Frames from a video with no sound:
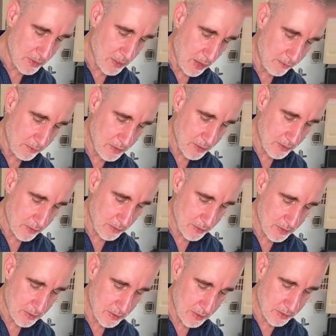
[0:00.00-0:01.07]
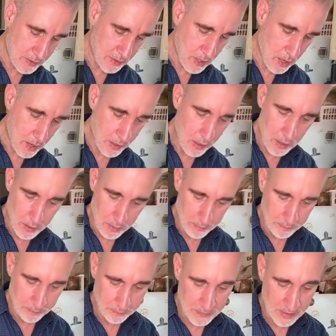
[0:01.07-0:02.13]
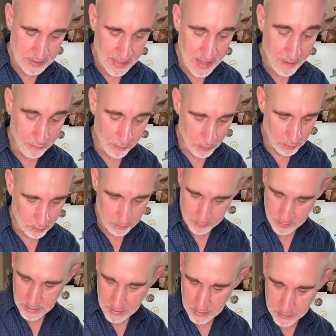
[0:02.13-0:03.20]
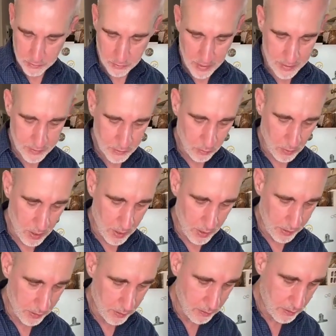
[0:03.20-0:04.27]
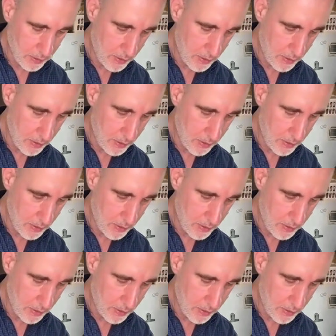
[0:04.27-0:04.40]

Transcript: is obviously, it's not level, so that's why